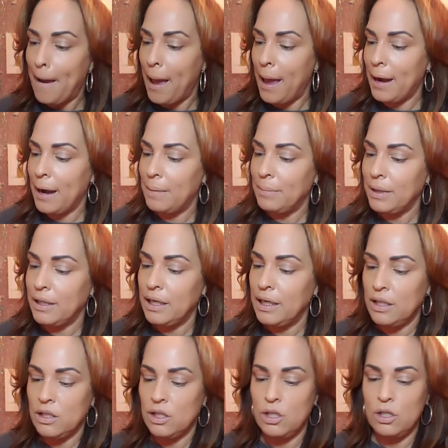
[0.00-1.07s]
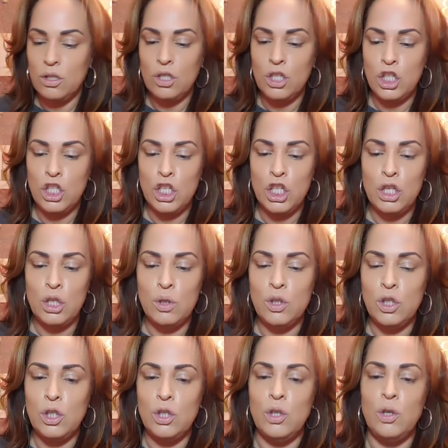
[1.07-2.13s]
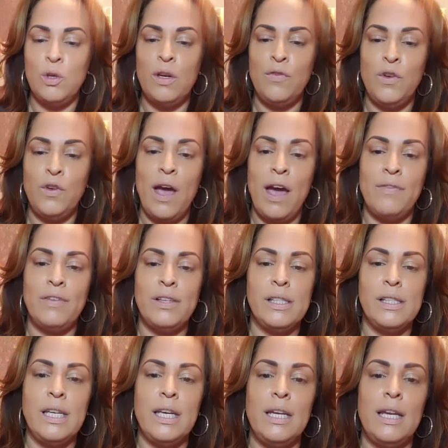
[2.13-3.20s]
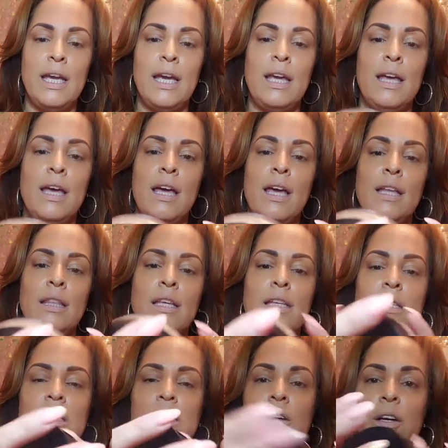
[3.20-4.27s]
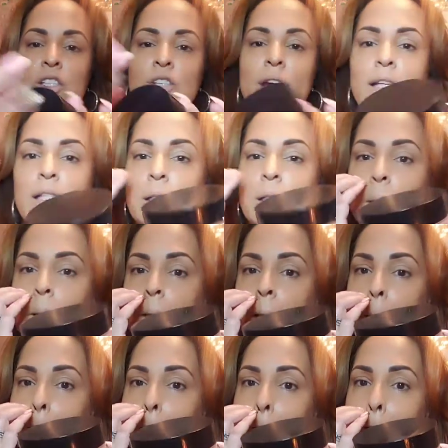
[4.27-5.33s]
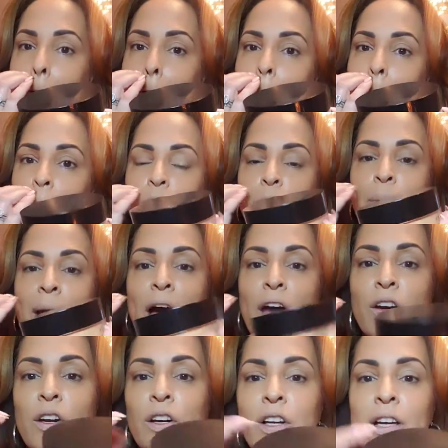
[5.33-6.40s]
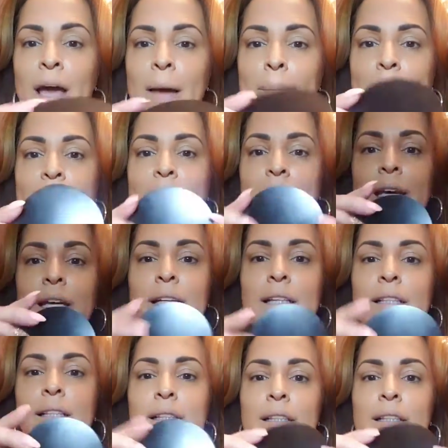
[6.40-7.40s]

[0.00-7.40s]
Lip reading: And I'm going to introduce you to, if you haven't seen it, this is our translucent loose powder. Look how big it is.